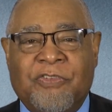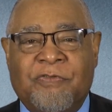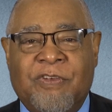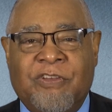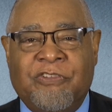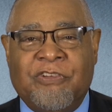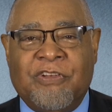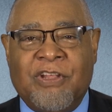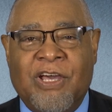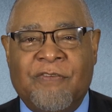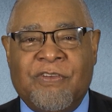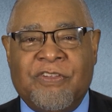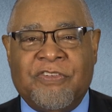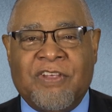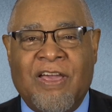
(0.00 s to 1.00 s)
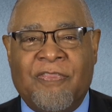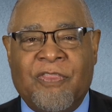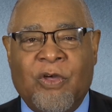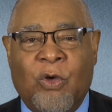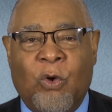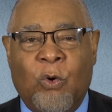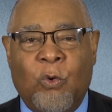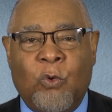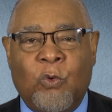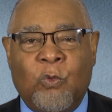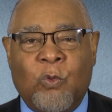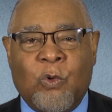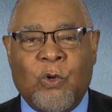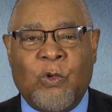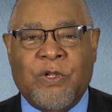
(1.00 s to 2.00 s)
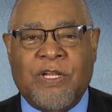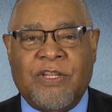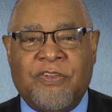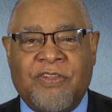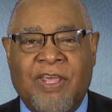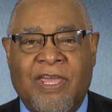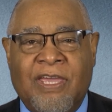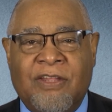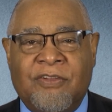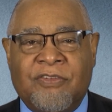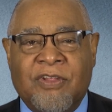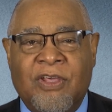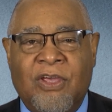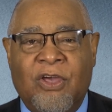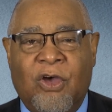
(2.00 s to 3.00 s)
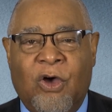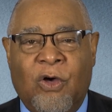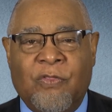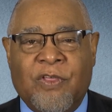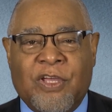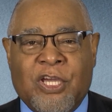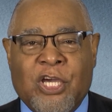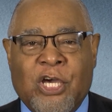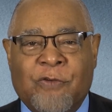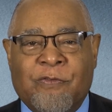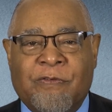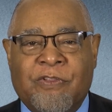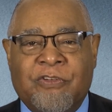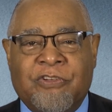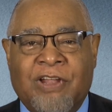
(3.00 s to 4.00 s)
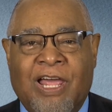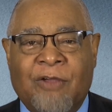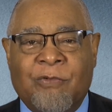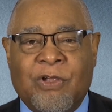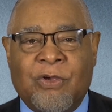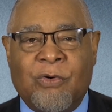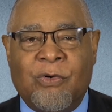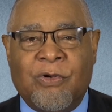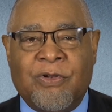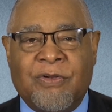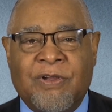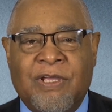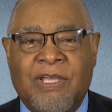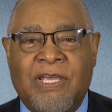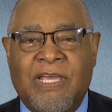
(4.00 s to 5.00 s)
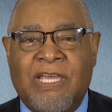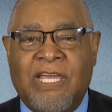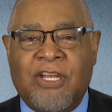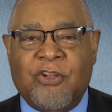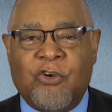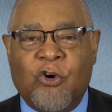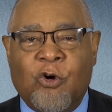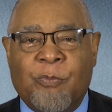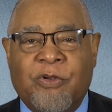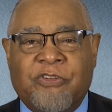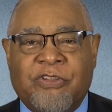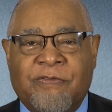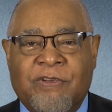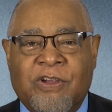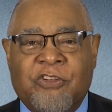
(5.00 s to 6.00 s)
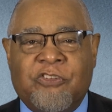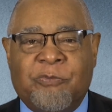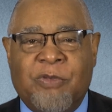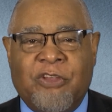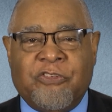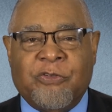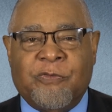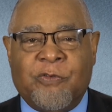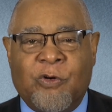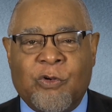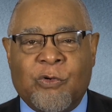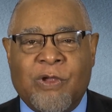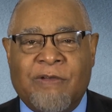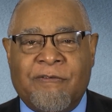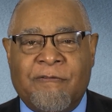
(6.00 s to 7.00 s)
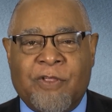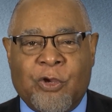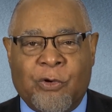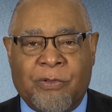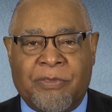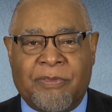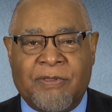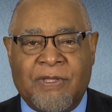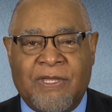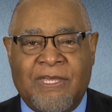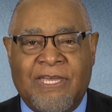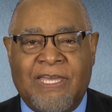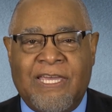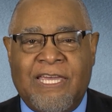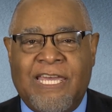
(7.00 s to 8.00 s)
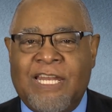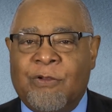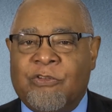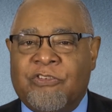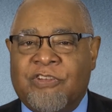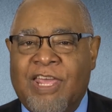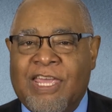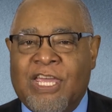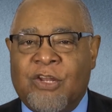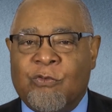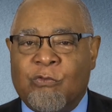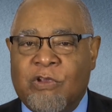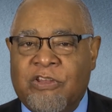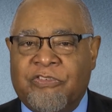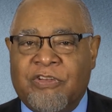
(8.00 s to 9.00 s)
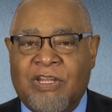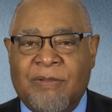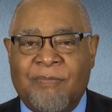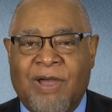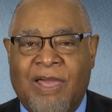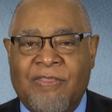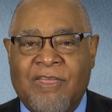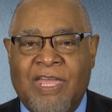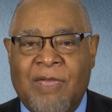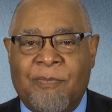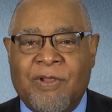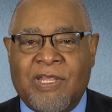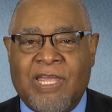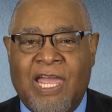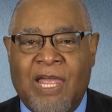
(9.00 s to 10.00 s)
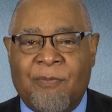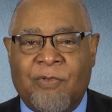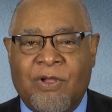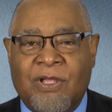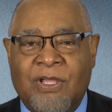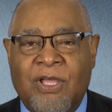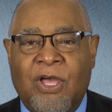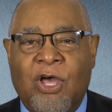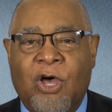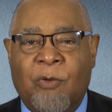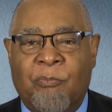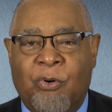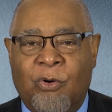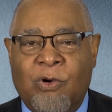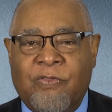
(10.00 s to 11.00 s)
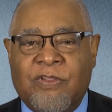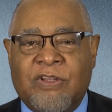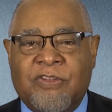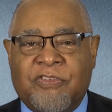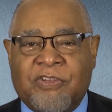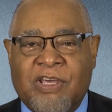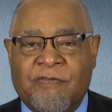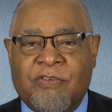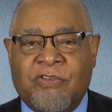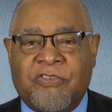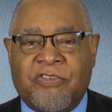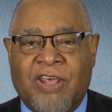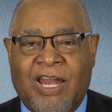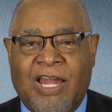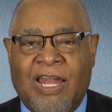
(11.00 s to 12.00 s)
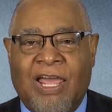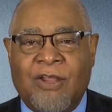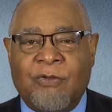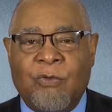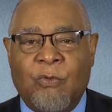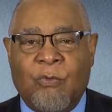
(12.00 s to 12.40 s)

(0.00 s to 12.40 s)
vision of He's Got the Whole World in His Hands on the cover of the July Recorder incorporates a very special photograph of Earth. It was taken recently by the Epic camera aboard the Discover satellite